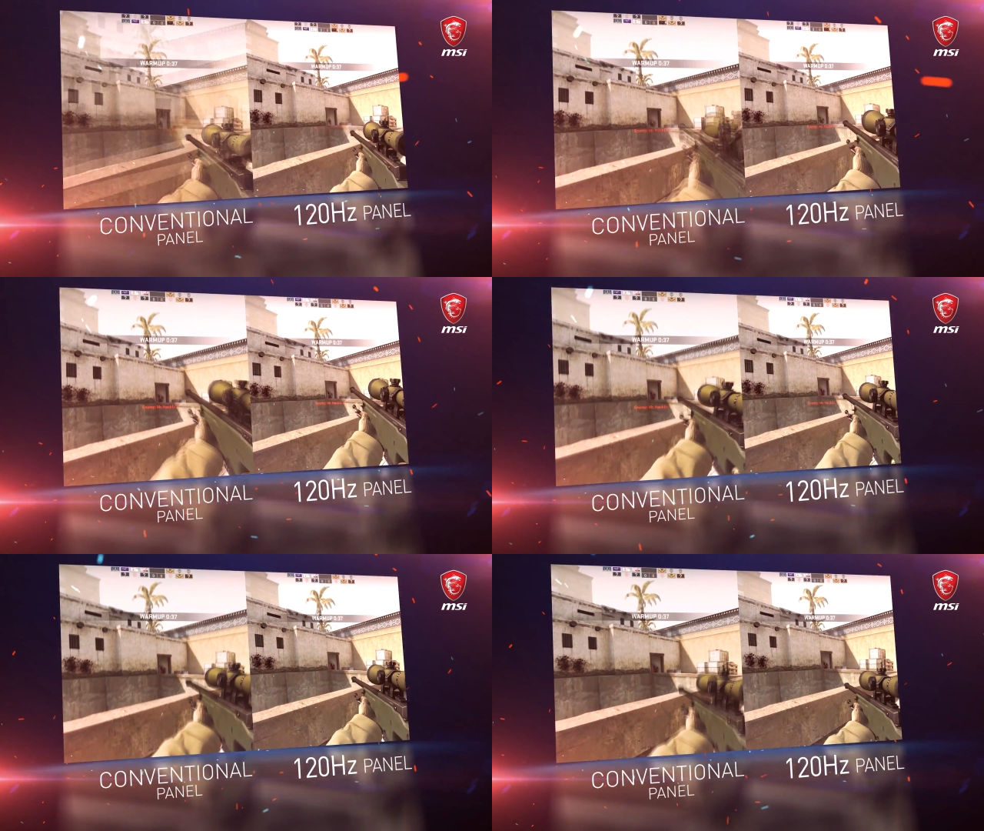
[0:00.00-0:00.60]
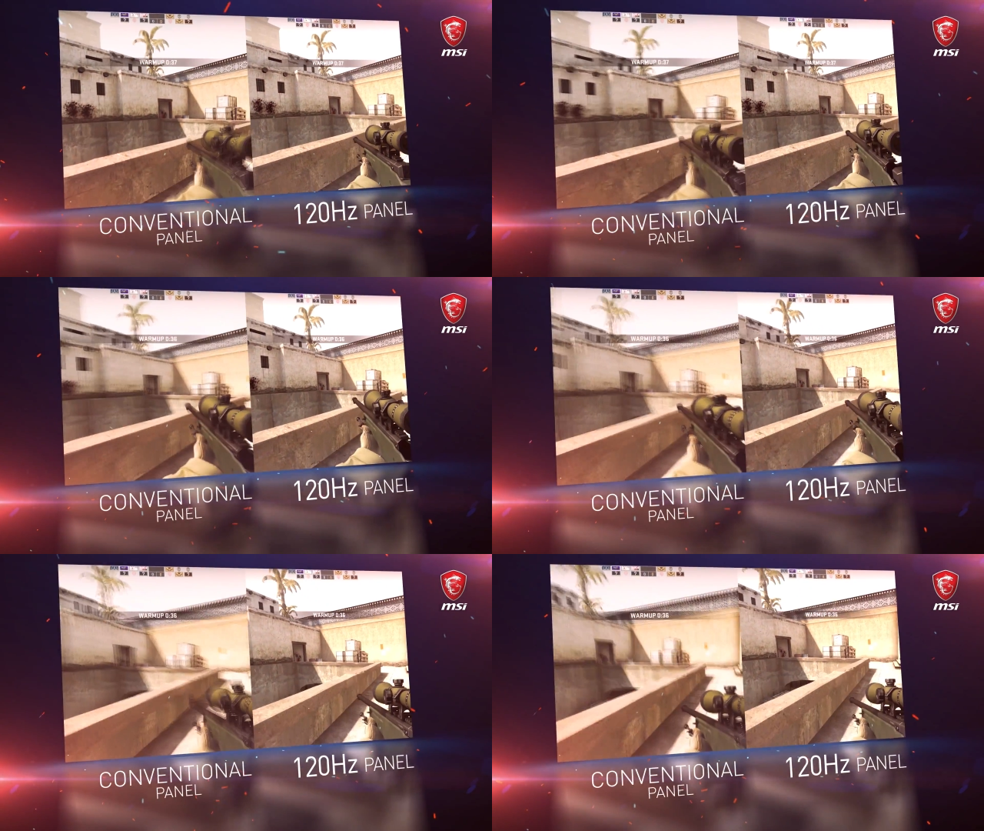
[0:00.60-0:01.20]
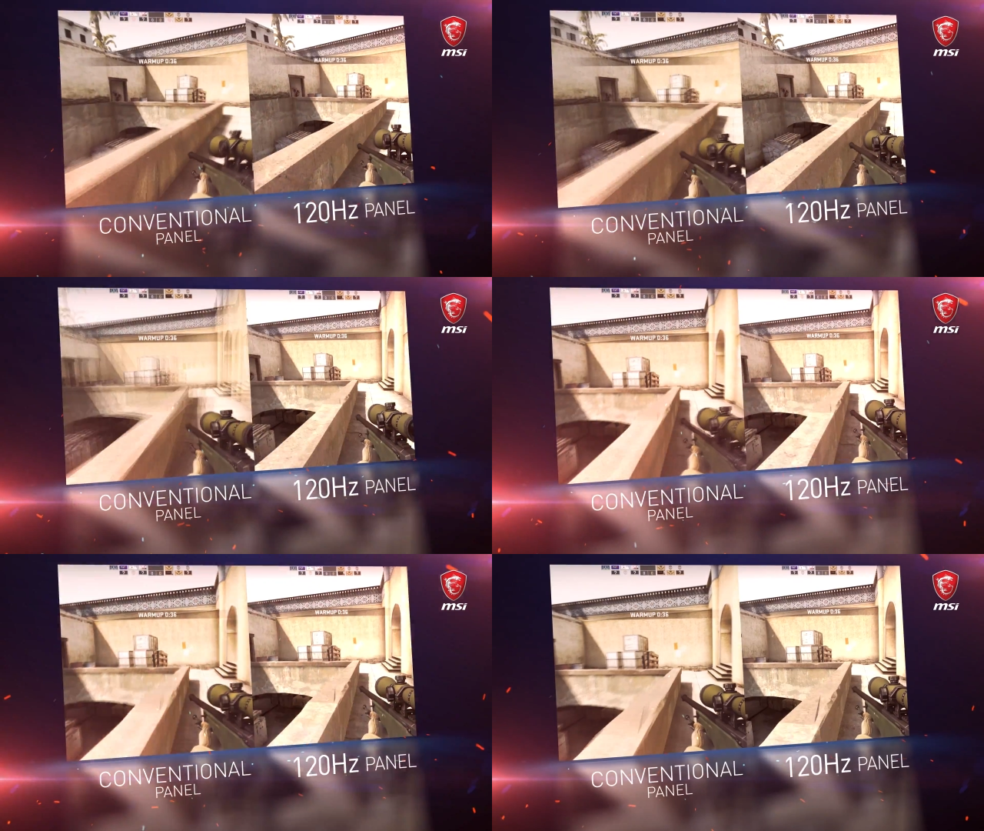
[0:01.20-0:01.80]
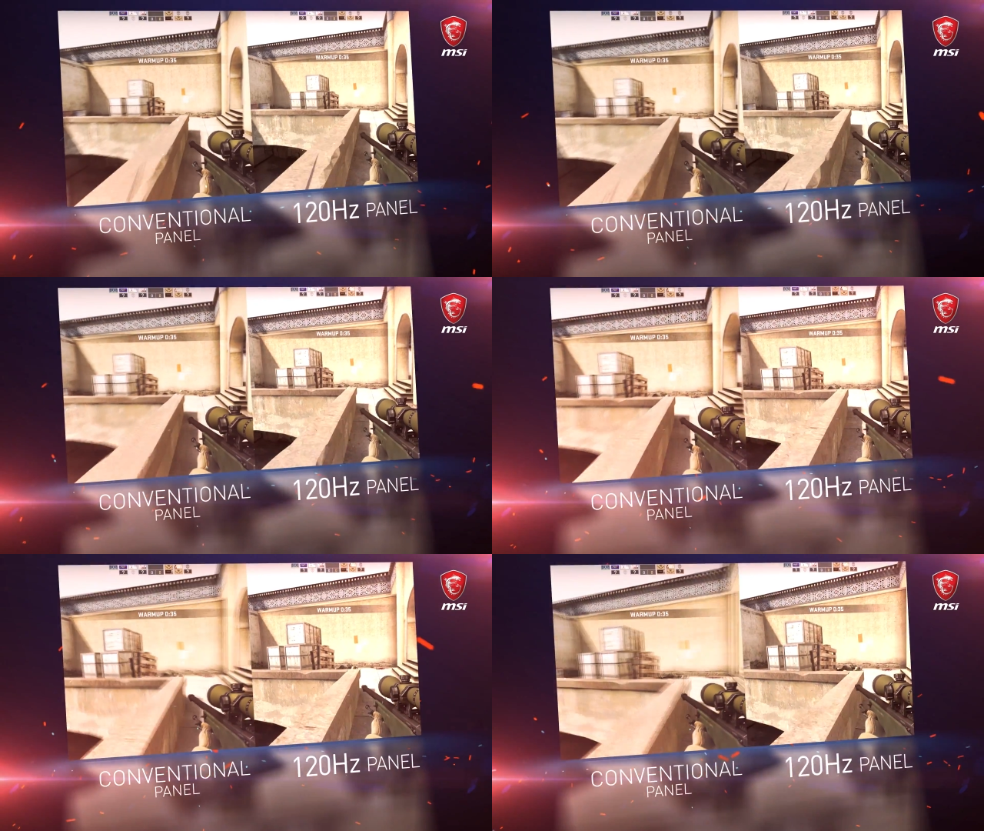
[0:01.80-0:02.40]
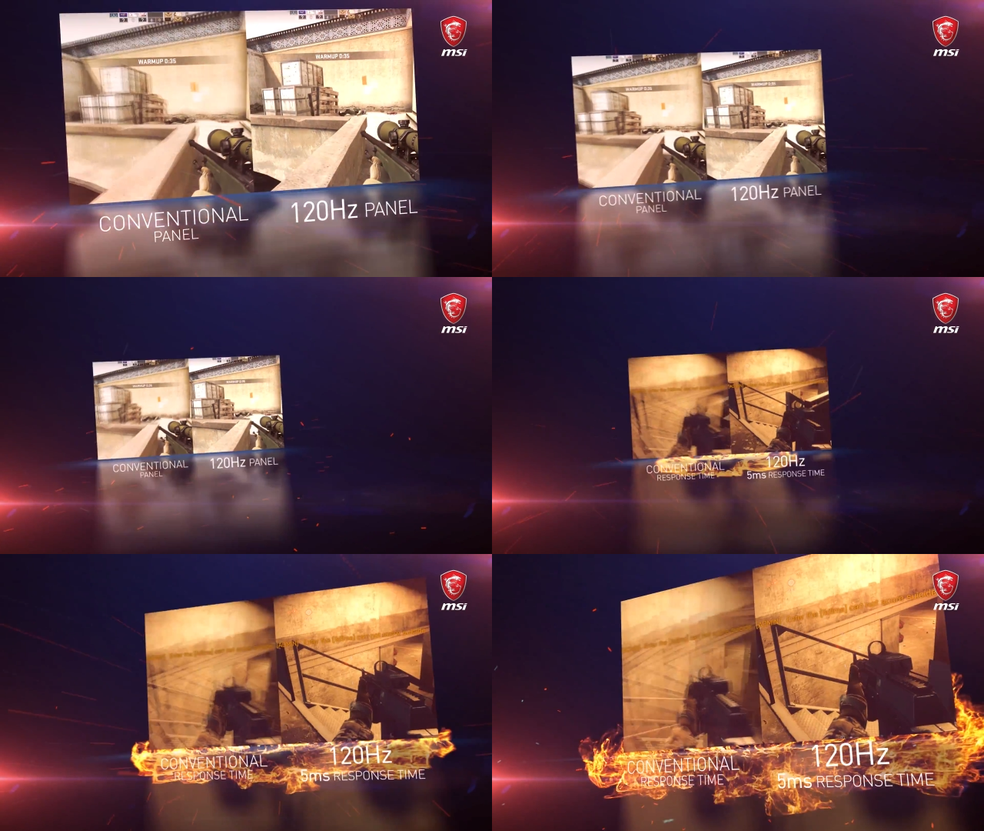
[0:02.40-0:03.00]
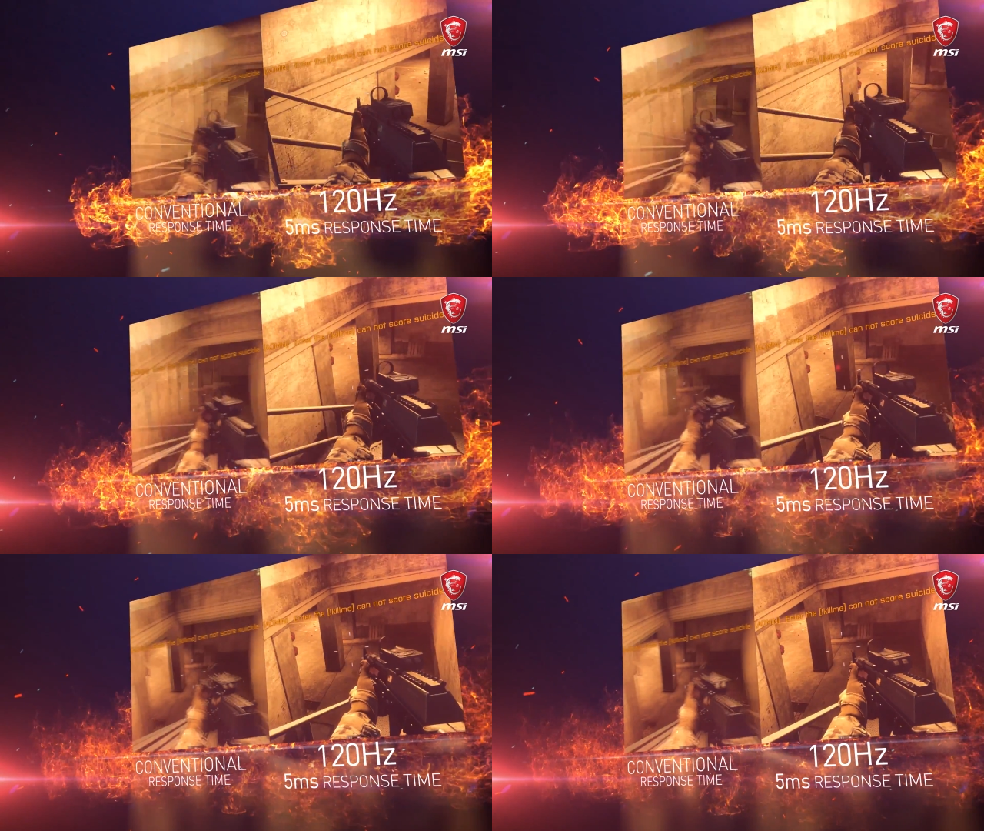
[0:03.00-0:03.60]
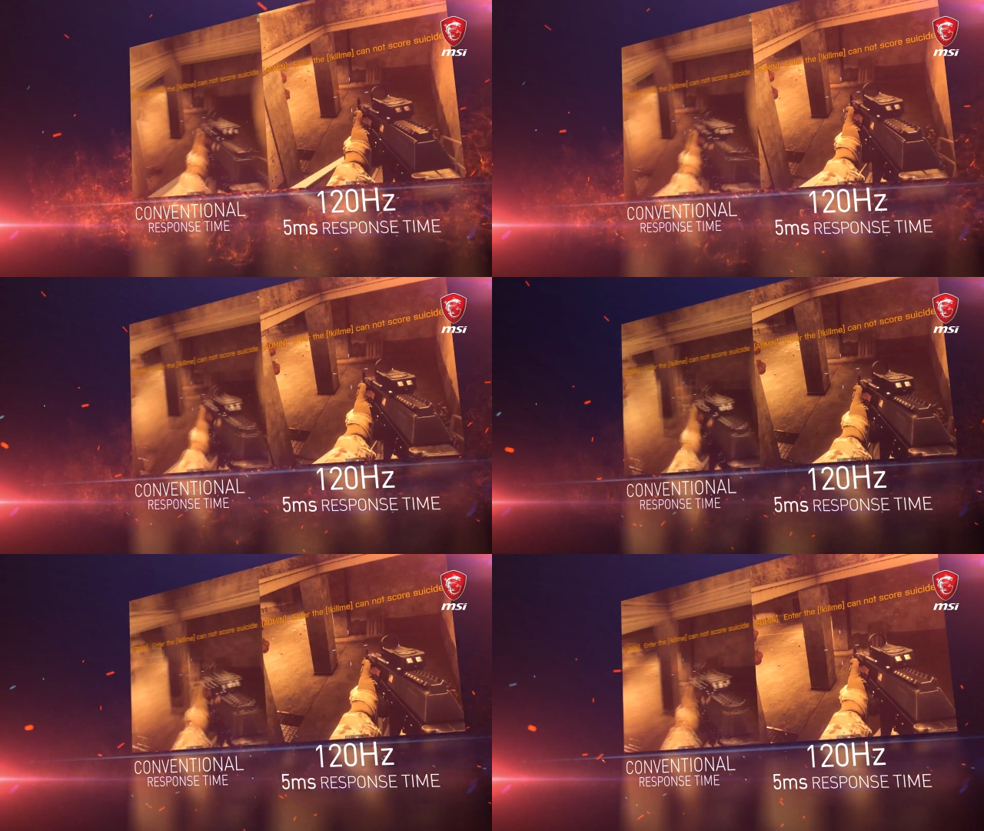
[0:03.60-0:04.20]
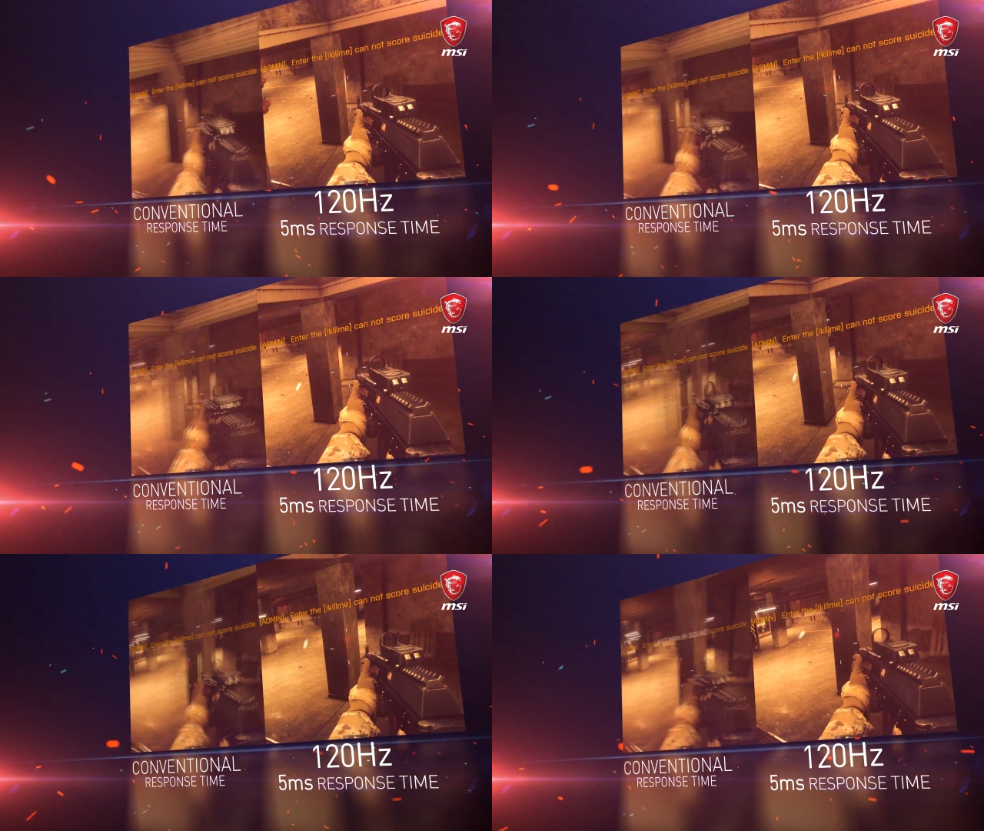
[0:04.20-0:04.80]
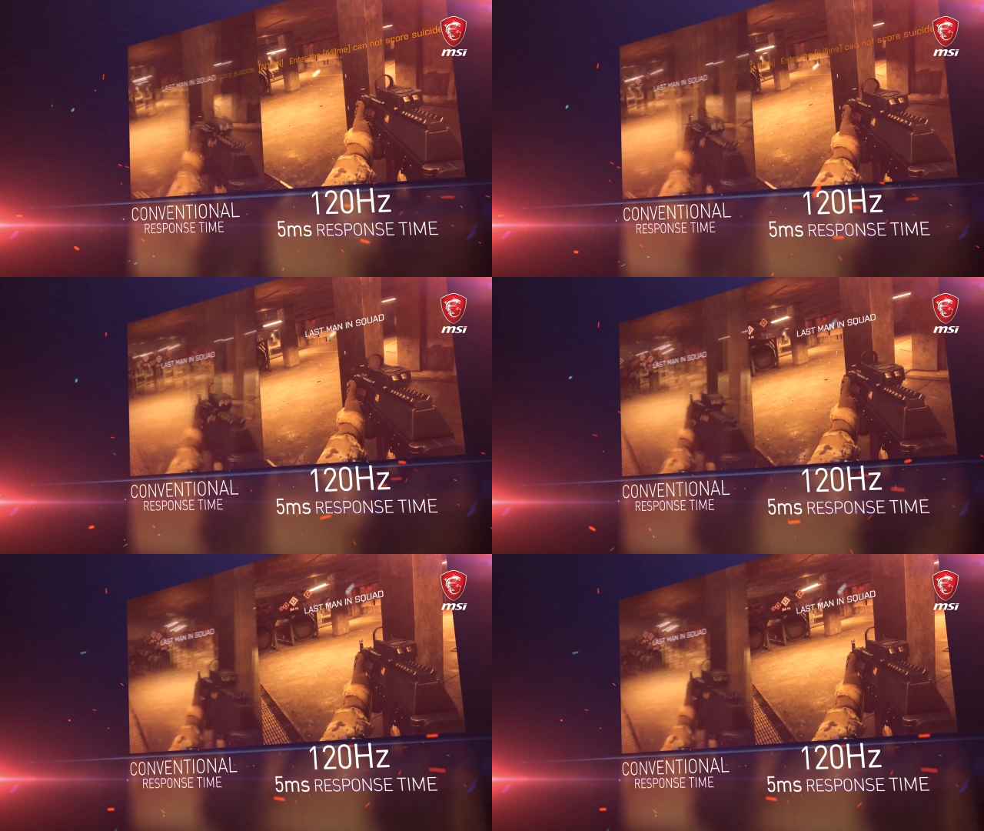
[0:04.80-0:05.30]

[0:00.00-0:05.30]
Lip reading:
Nobody's mouth can be seen.